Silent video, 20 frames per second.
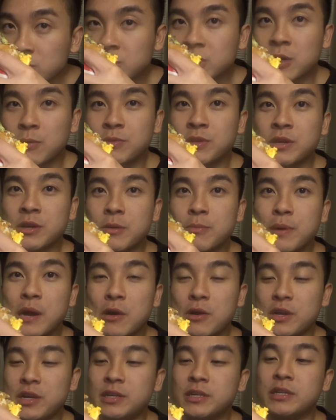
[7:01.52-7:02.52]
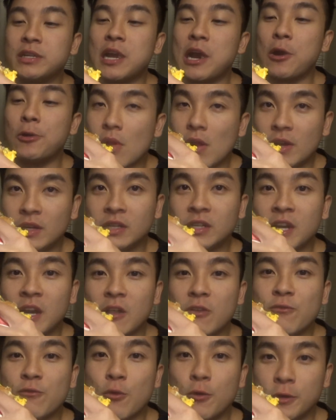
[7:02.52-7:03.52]
Something about In-N-Out in
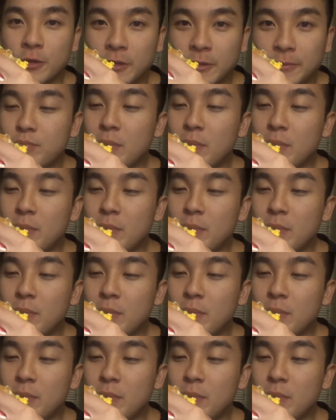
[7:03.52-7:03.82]
California